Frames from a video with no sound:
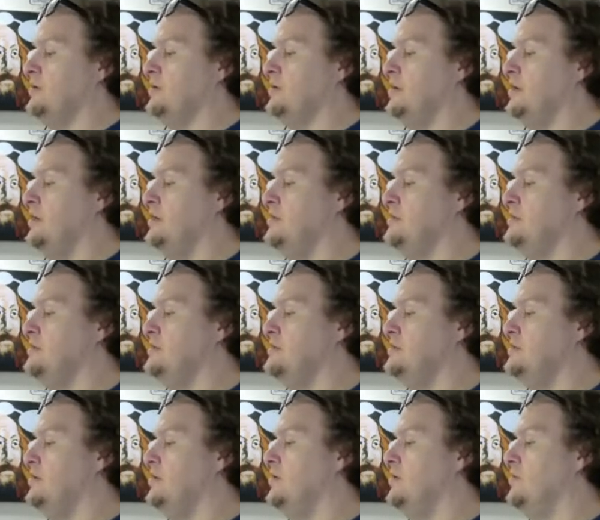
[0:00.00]
And
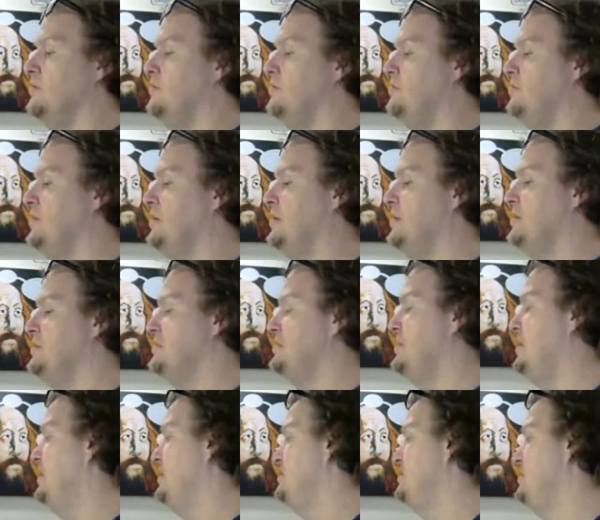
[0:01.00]
so because
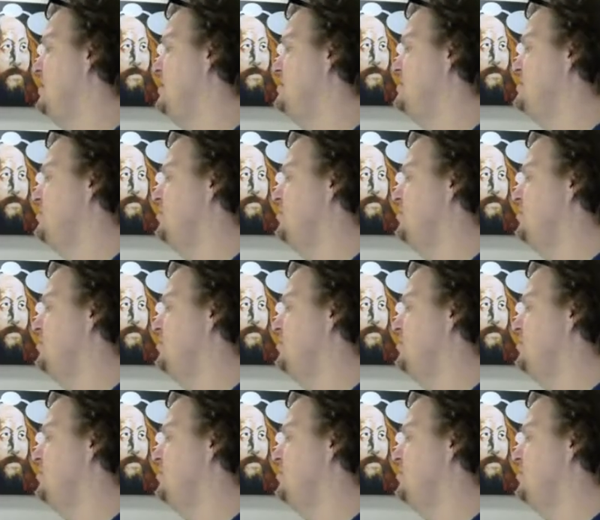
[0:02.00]
that tends